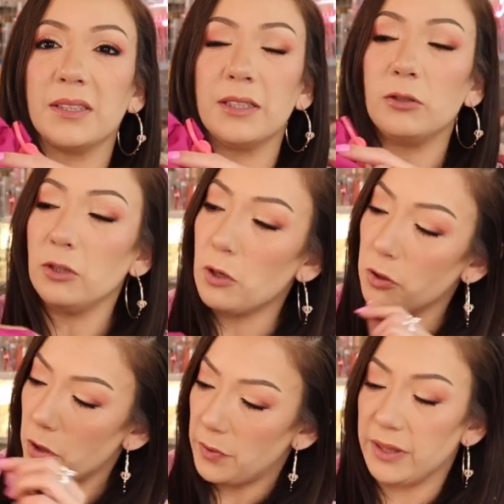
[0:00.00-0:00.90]
little
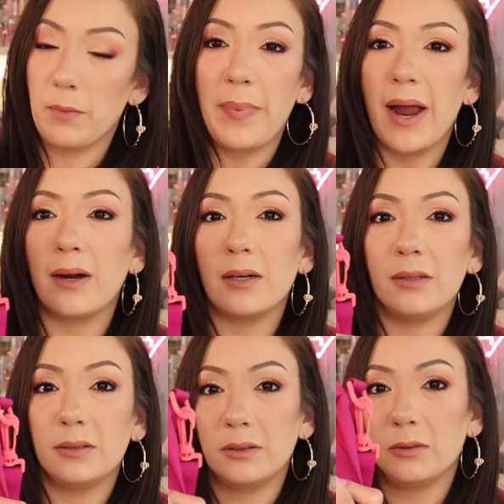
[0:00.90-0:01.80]
logo in the back
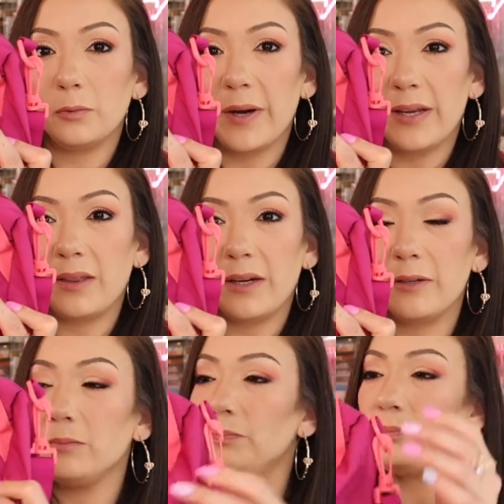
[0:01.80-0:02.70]
right there.